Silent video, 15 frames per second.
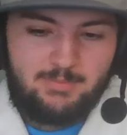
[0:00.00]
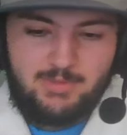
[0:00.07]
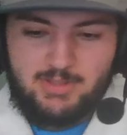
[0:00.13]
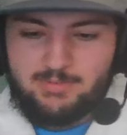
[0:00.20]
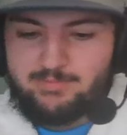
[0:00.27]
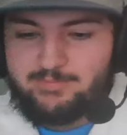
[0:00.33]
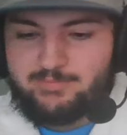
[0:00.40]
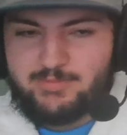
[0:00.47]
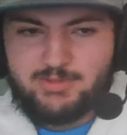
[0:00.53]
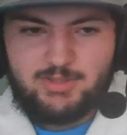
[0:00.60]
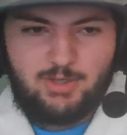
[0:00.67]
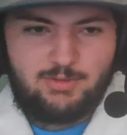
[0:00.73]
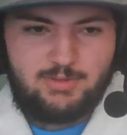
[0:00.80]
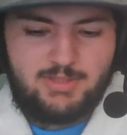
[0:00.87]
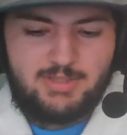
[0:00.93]
But
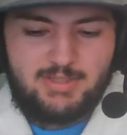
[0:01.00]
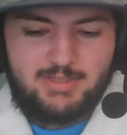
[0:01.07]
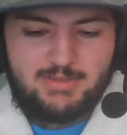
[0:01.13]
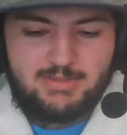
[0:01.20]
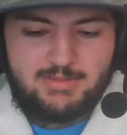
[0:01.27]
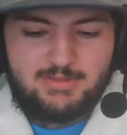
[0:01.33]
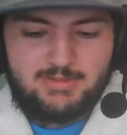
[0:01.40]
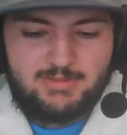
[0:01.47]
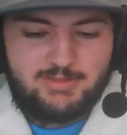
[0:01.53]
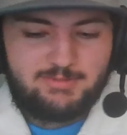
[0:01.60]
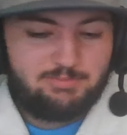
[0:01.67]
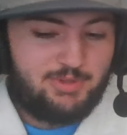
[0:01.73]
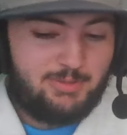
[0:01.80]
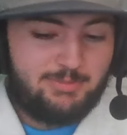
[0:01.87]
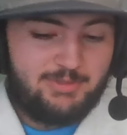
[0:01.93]

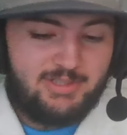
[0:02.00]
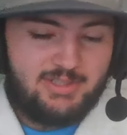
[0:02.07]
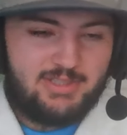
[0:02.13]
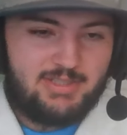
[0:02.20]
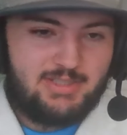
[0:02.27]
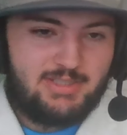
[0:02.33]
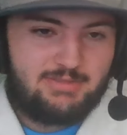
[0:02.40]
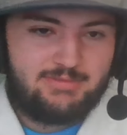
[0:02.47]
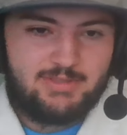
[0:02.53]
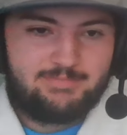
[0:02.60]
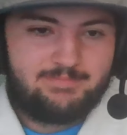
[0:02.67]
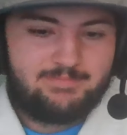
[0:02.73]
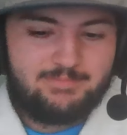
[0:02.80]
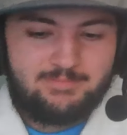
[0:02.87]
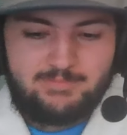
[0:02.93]
Togekiss, Primarina
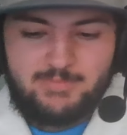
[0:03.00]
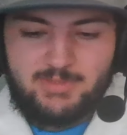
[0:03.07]
even,